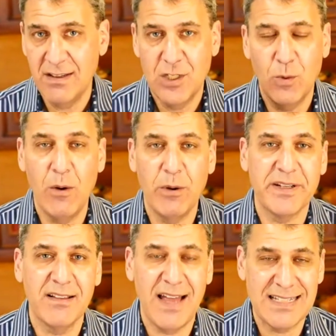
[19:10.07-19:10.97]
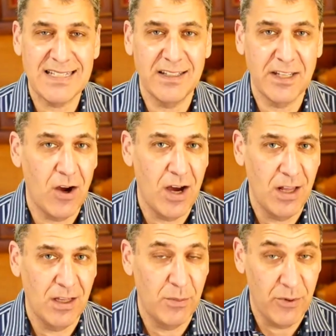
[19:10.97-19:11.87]
to what we would classically
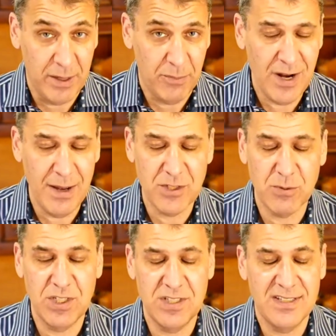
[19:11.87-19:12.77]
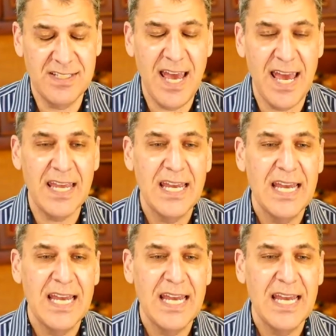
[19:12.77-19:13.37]
call a brand promise, which is to say,